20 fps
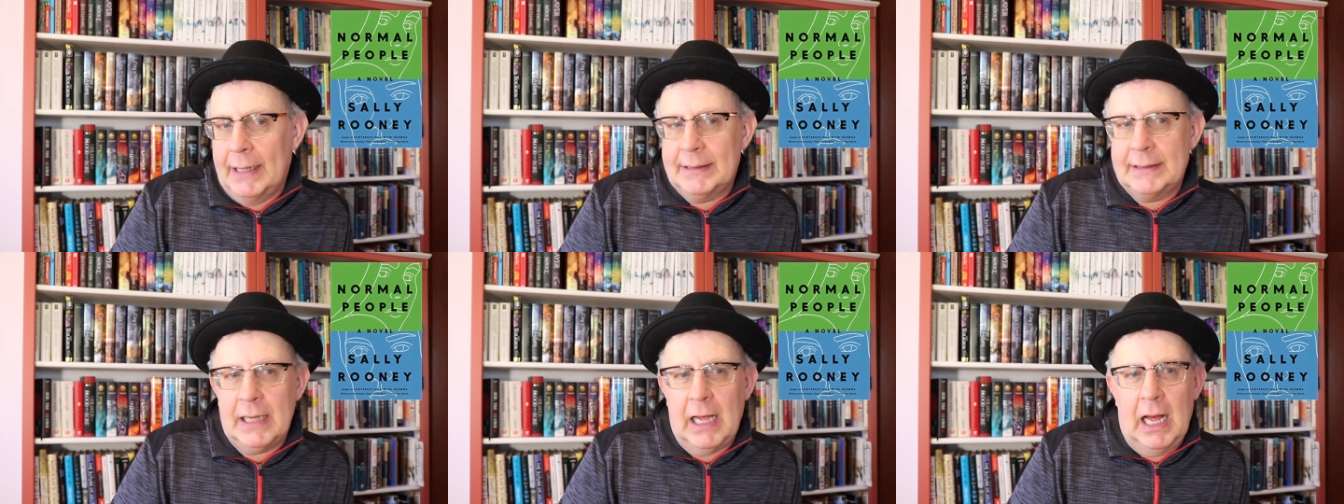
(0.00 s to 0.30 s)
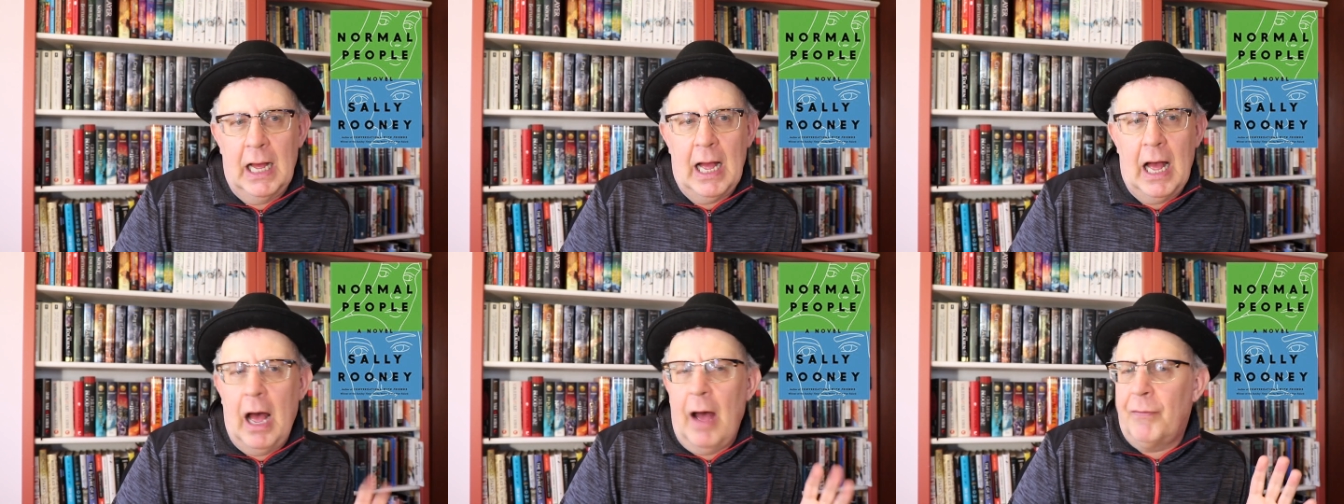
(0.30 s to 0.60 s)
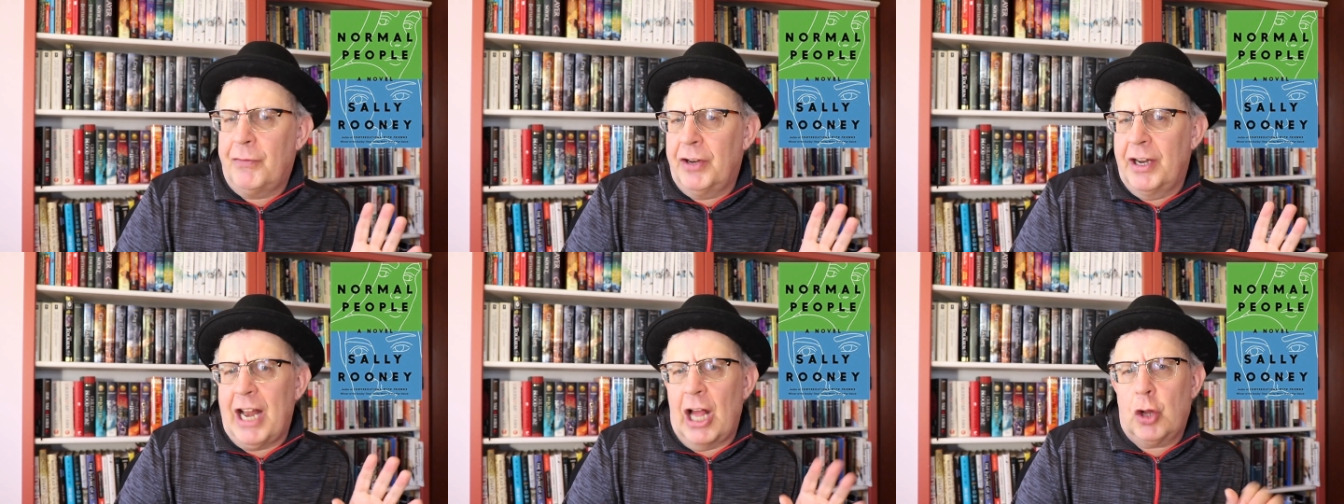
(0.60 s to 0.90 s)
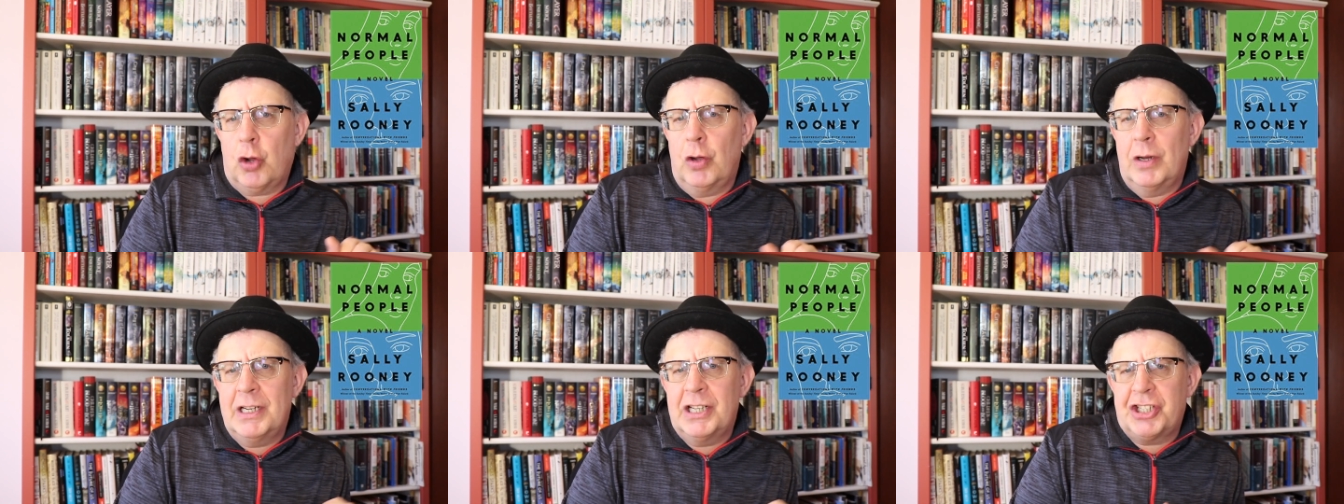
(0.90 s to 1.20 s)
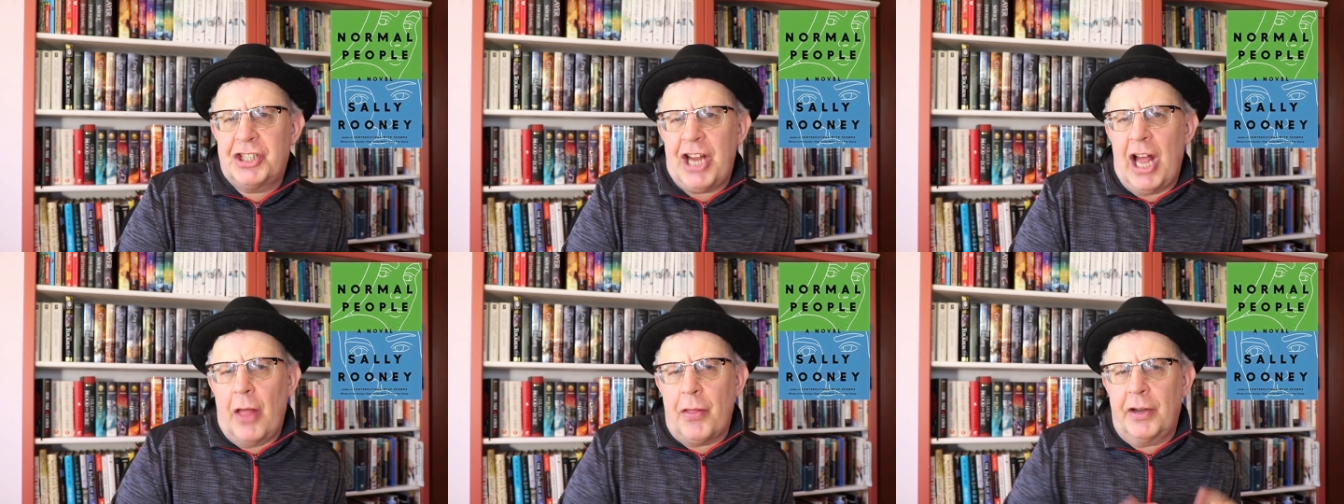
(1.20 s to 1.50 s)
as uh, often I
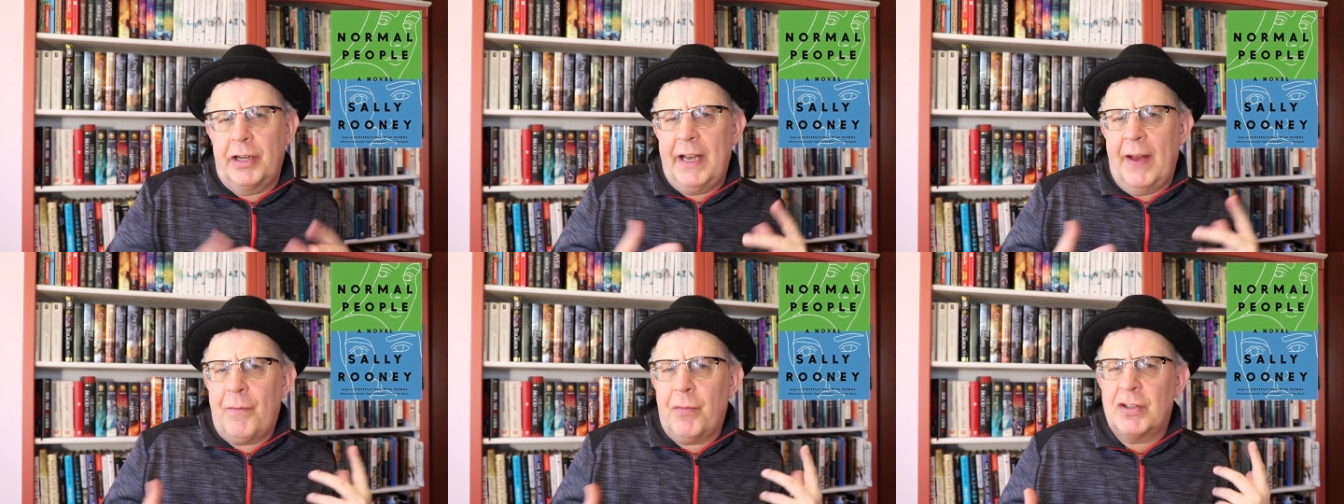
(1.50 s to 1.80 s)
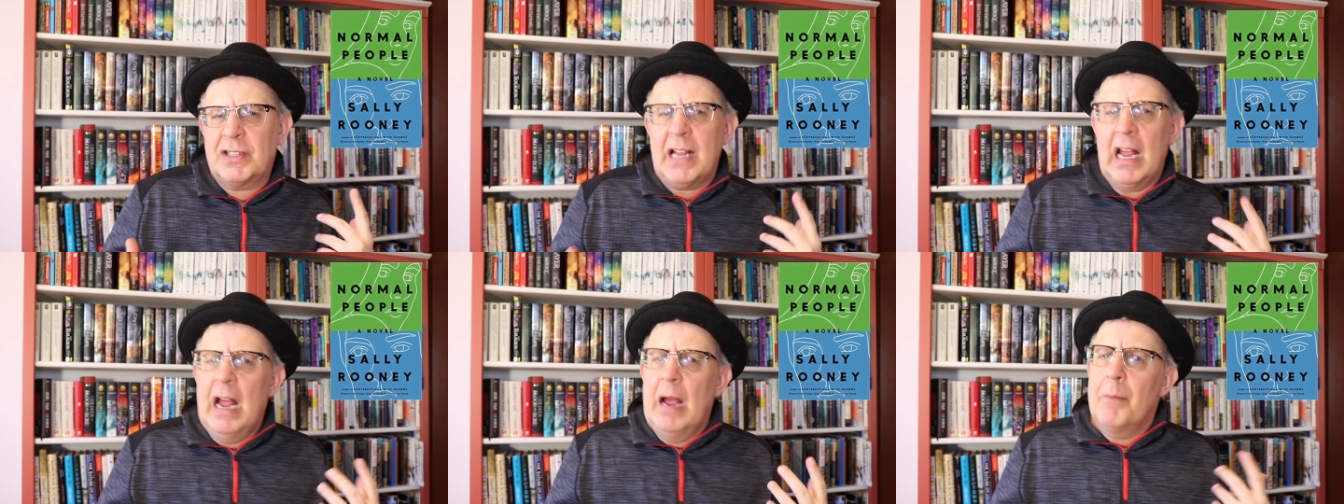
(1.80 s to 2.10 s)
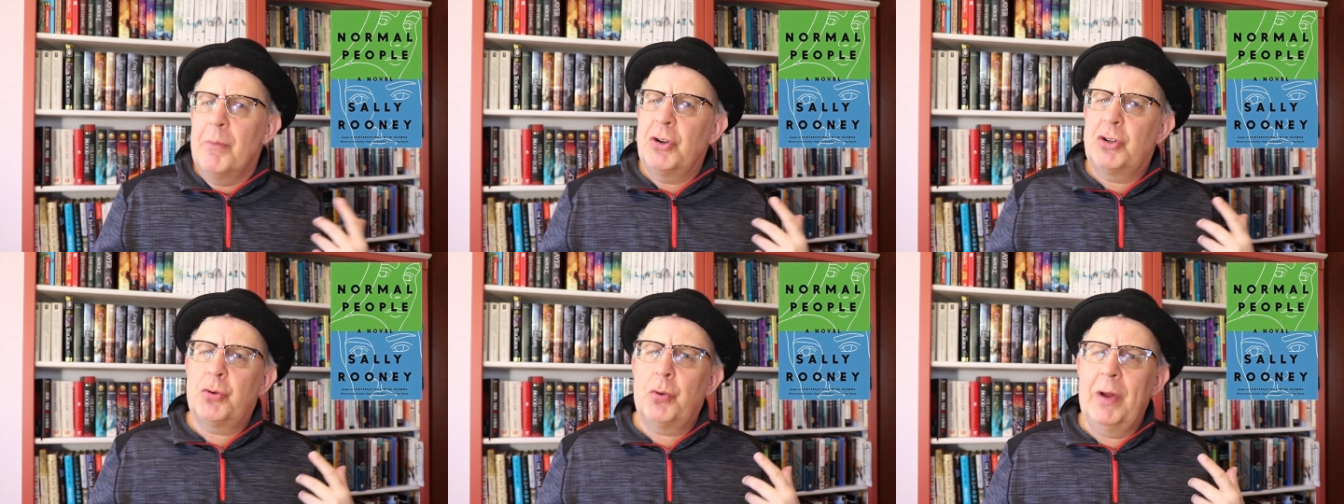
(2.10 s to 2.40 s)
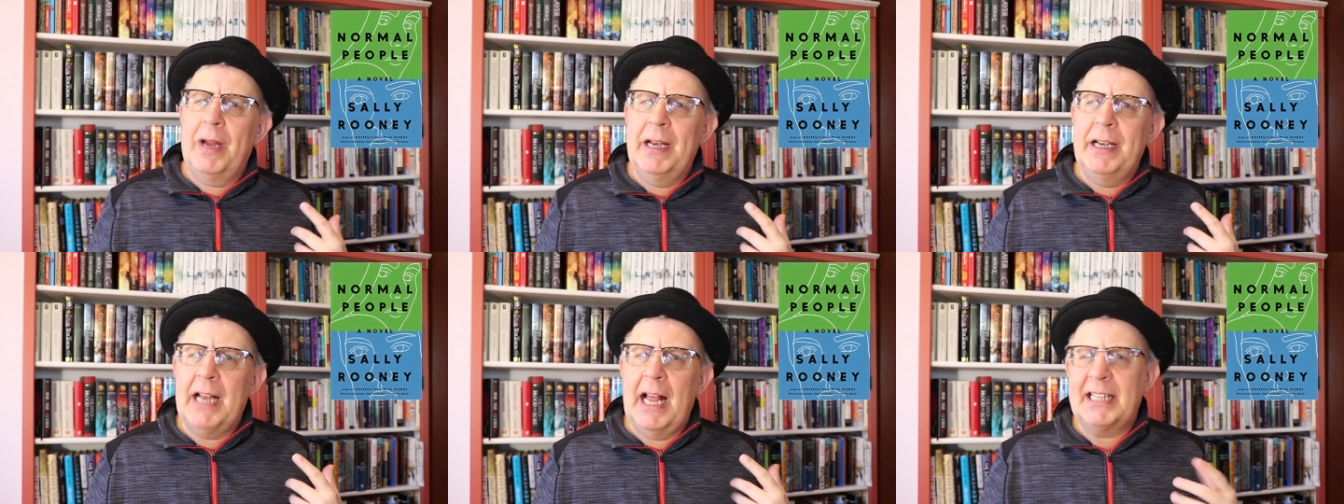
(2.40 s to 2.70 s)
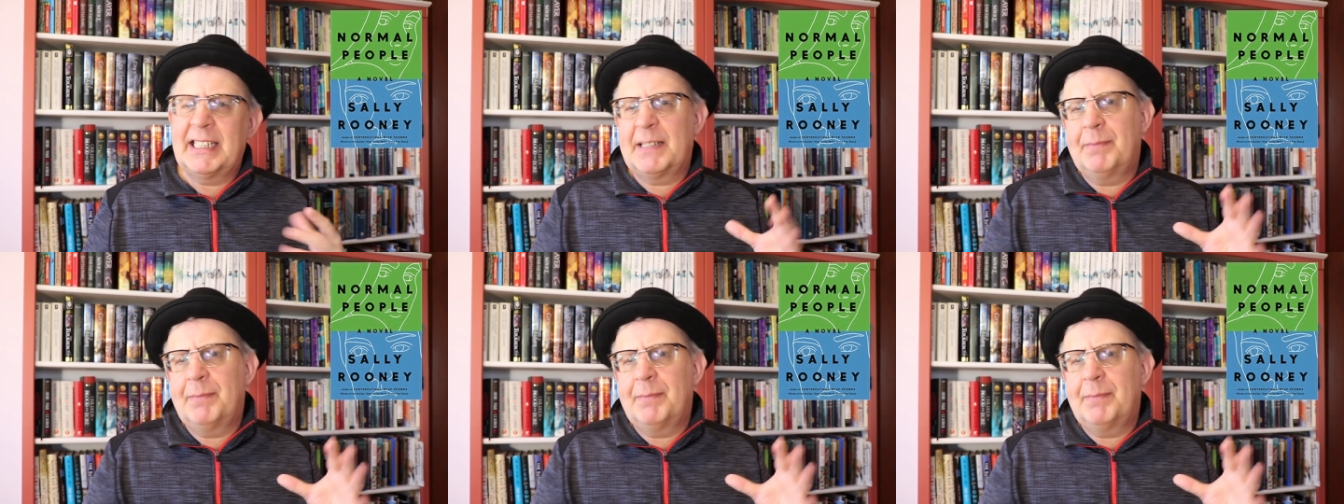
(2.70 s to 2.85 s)
couldn't tell the difference between uh,